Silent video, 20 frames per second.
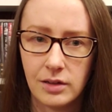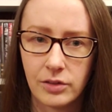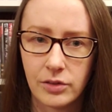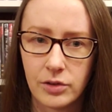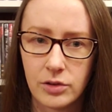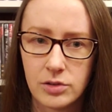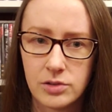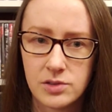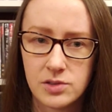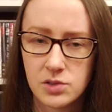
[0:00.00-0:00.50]

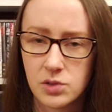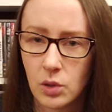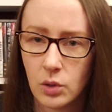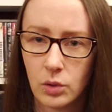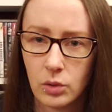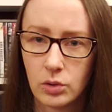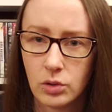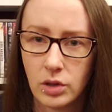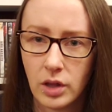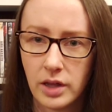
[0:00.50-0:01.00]
there's
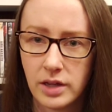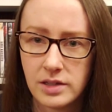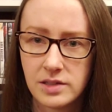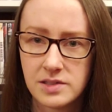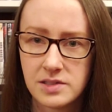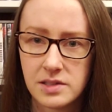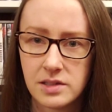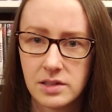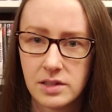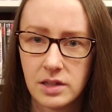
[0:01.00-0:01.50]
solar
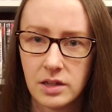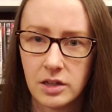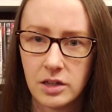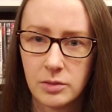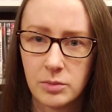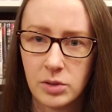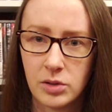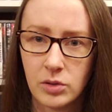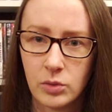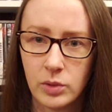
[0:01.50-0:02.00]
lights in the
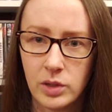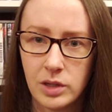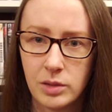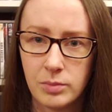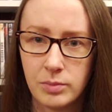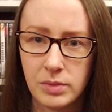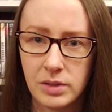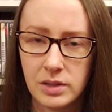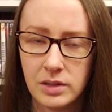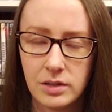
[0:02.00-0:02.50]
item of the week
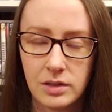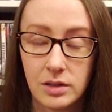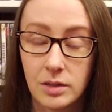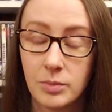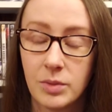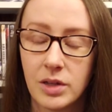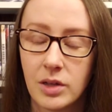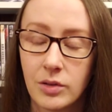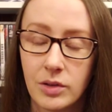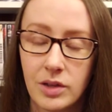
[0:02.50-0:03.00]
bin. And I'm
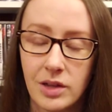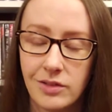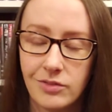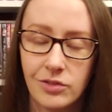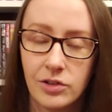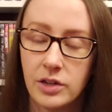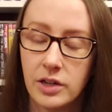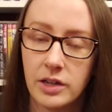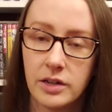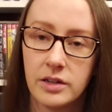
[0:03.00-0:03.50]
like, okay,
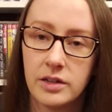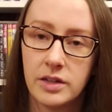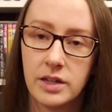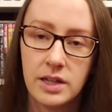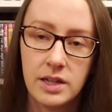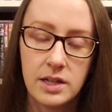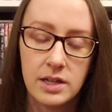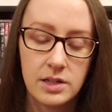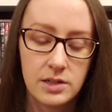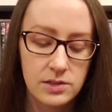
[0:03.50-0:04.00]
forget it.
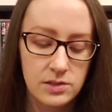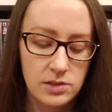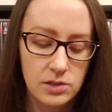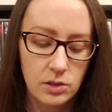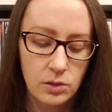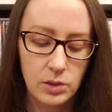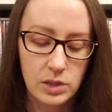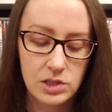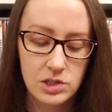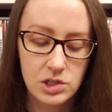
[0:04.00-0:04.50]

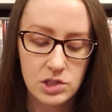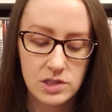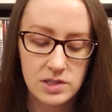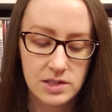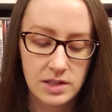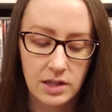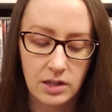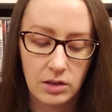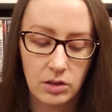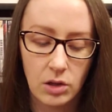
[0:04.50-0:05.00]
So it's just
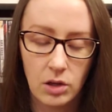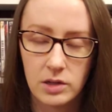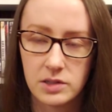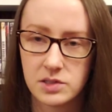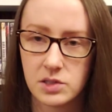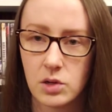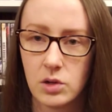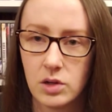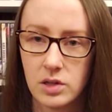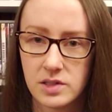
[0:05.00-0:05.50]
like a
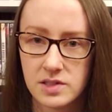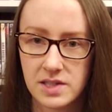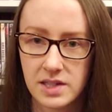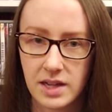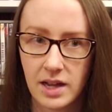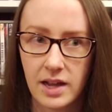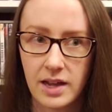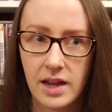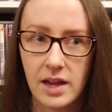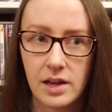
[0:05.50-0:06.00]
lost cause. Like,
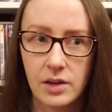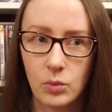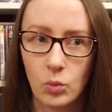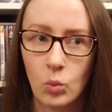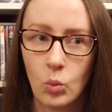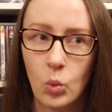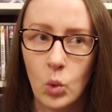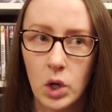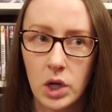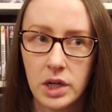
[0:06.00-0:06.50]
I had
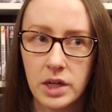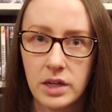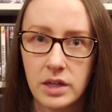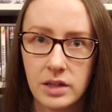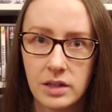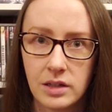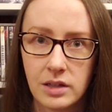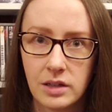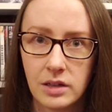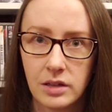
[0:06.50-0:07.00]
one
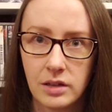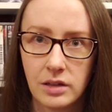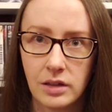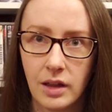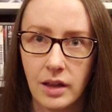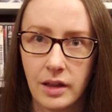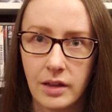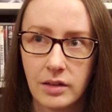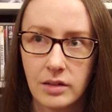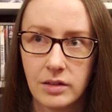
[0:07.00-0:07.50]

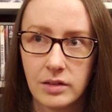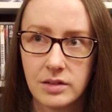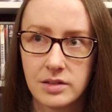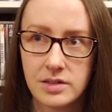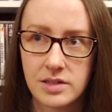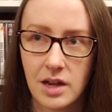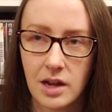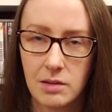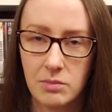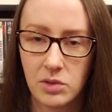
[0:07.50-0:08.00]
like
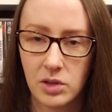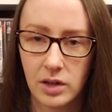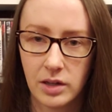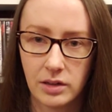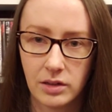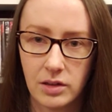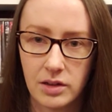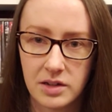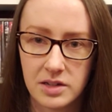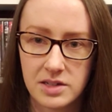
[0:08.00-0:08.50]
time that I
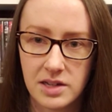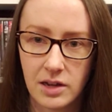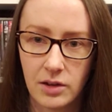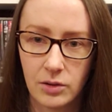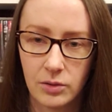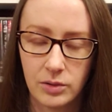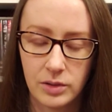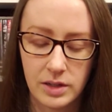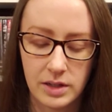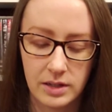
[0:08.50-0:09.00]
lucked
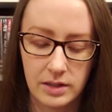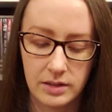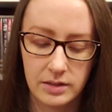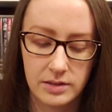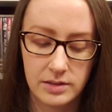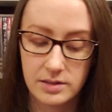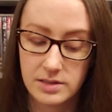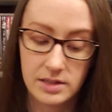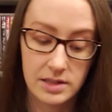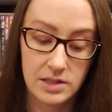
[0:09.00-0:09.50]
out,
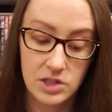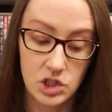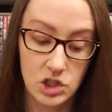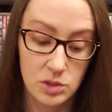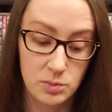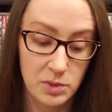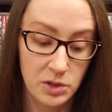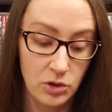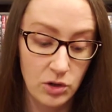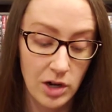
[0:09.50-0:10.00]
and it's
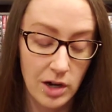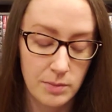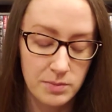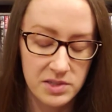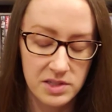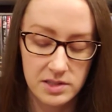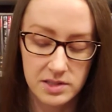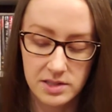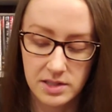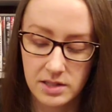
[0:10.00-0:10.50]
just been crap
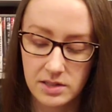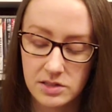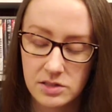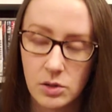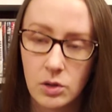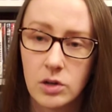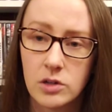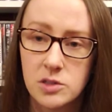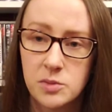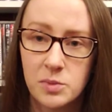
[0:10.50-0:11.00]
since then. So
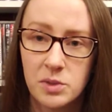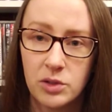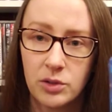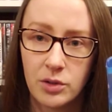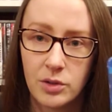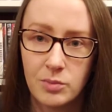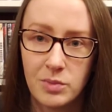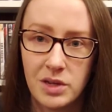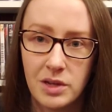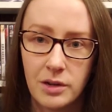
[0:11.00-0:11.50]
Art's been
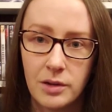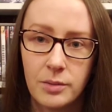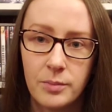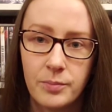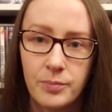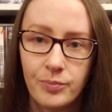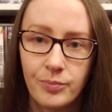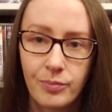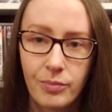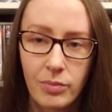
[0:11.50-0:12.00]
hooking me up.
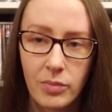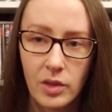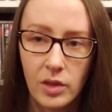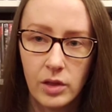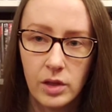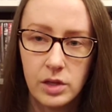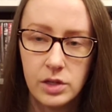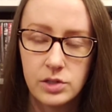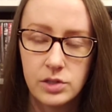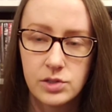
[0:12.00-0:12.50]

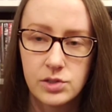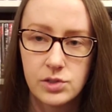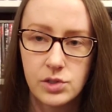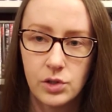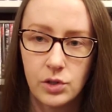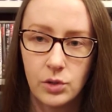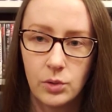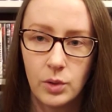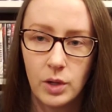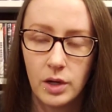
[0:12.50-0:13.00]

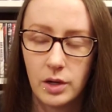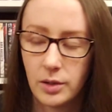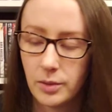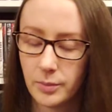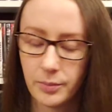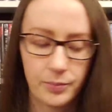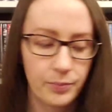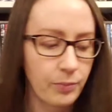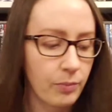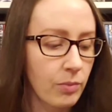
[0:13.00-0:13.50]
So
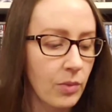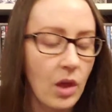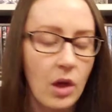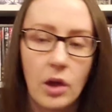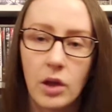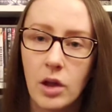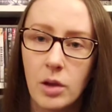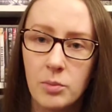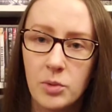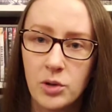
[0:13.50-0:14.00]
I
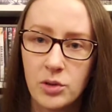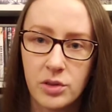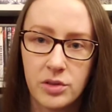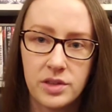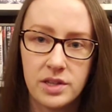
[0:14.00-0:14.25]
got both of